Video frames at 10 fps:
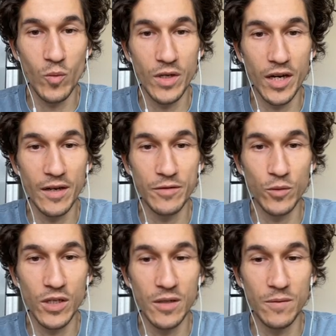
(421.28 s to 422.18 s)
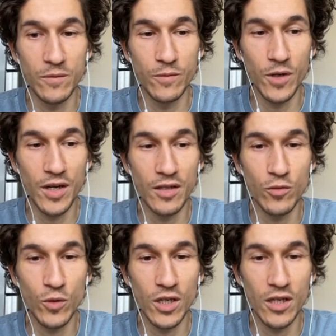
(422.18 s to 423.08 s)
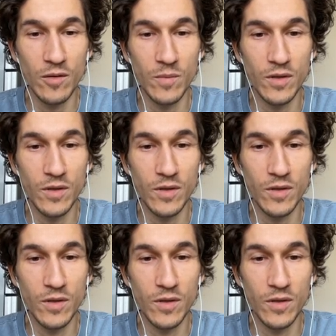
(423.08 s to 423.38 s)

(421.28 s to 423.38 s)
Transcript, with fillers: have to give it for he to him